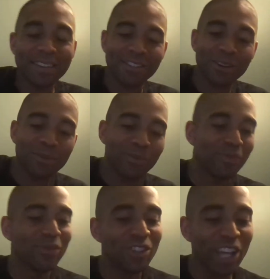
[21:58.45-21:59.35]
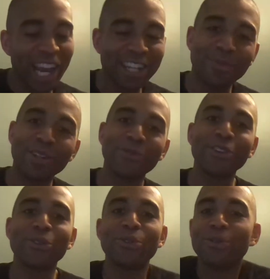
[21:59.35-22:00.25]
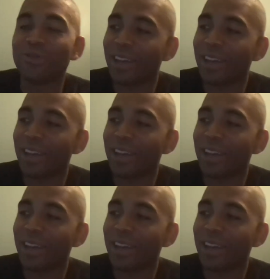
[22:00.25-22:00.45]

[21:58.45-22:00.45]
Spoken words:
some jacked up individual who's,